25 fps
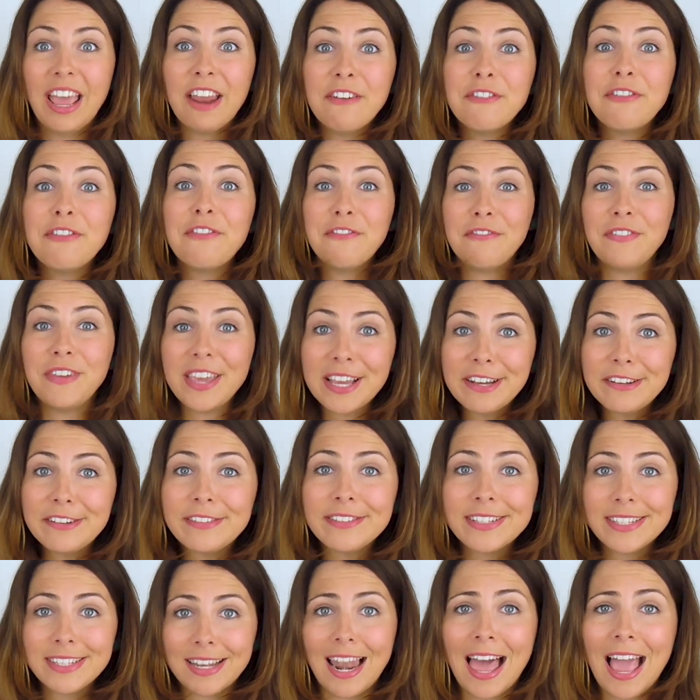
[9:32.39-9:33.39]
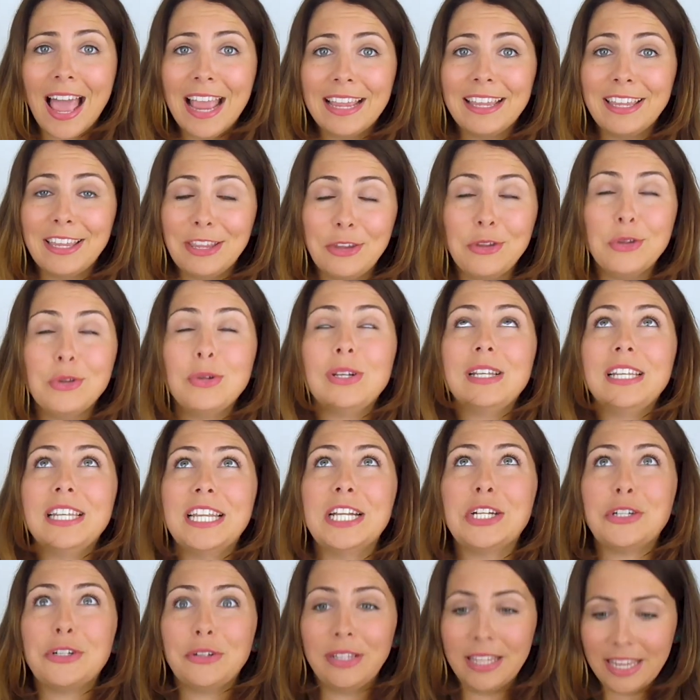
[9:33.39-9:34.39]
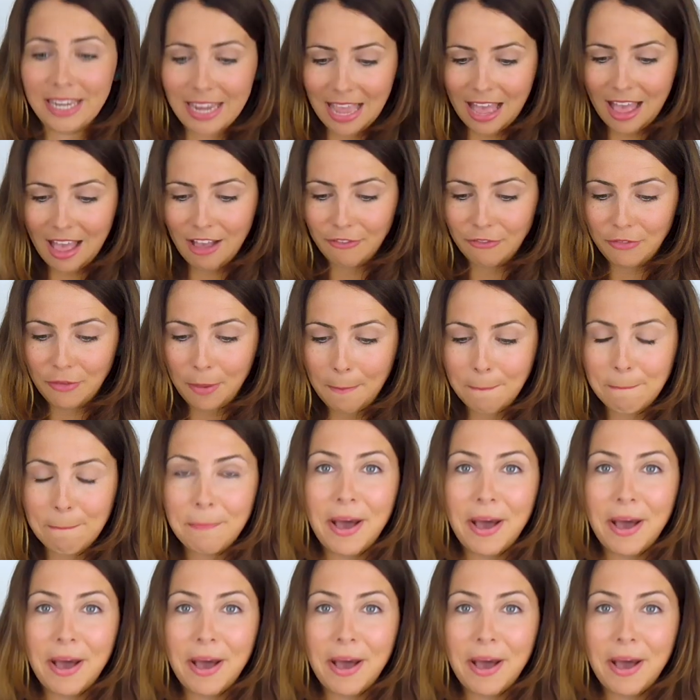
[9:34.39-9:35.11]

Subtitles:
It feels like you literally have